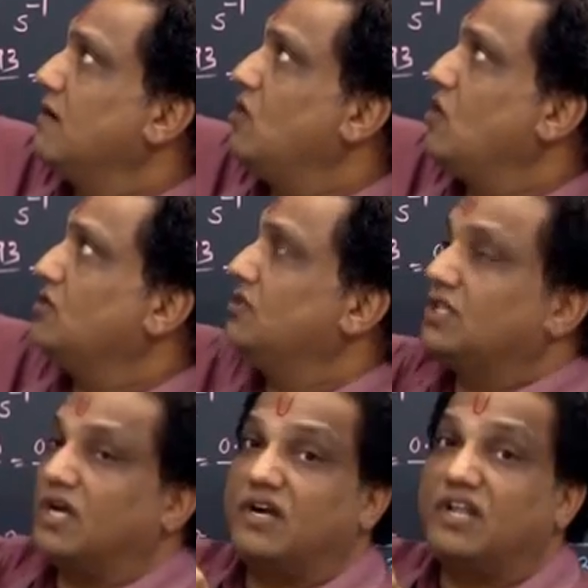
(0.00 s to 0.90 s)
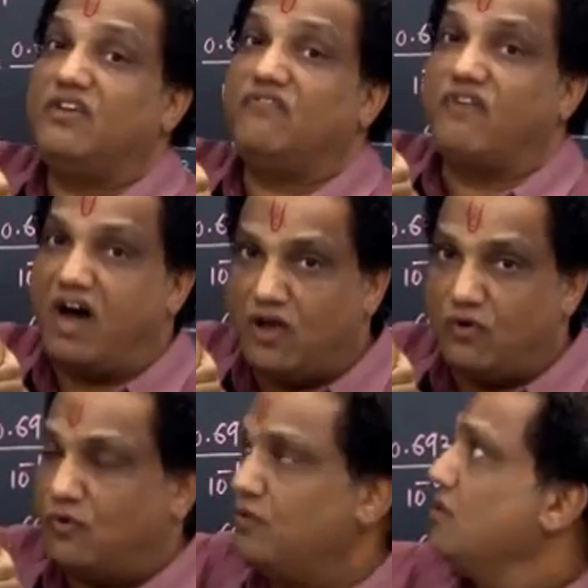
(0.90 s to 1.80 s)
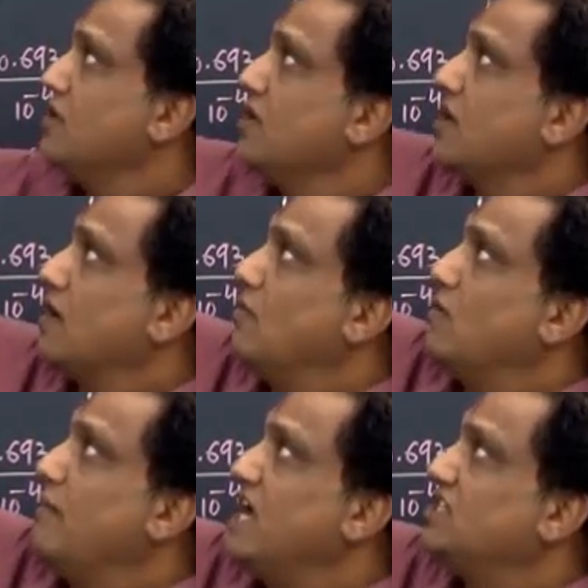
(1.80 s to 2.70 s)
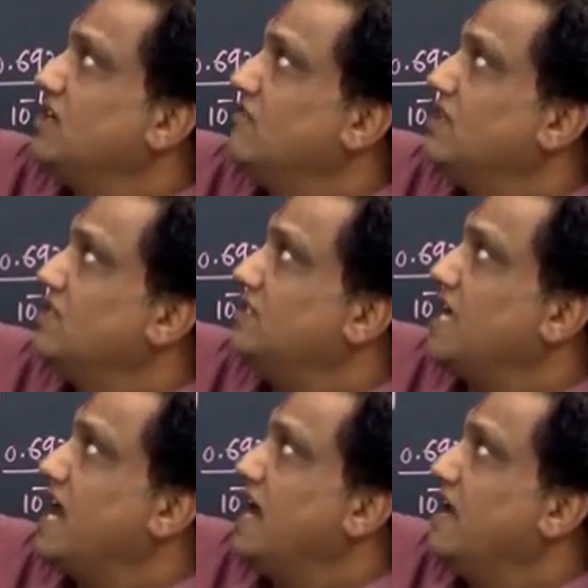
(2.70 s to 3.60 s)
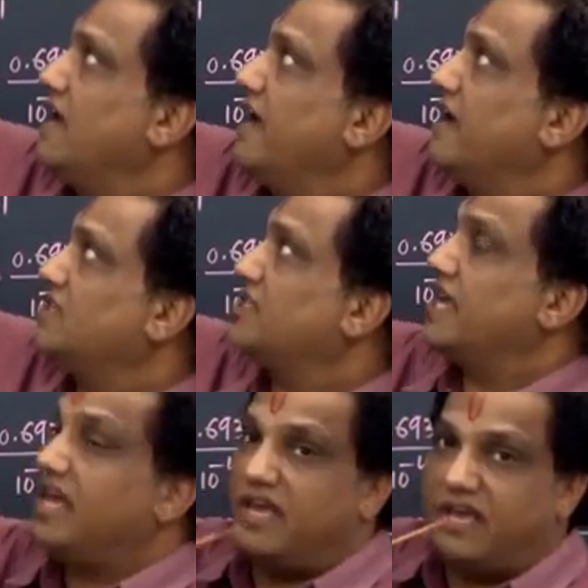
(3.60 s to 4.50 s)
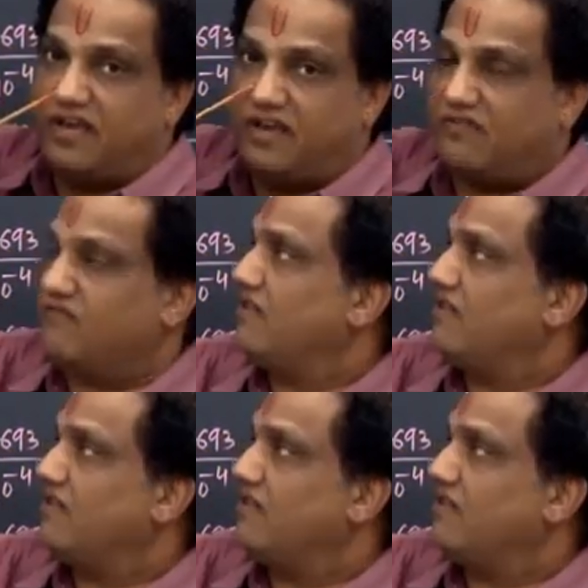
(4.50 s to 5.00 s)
come on, 35. Come on, match it with ZXA.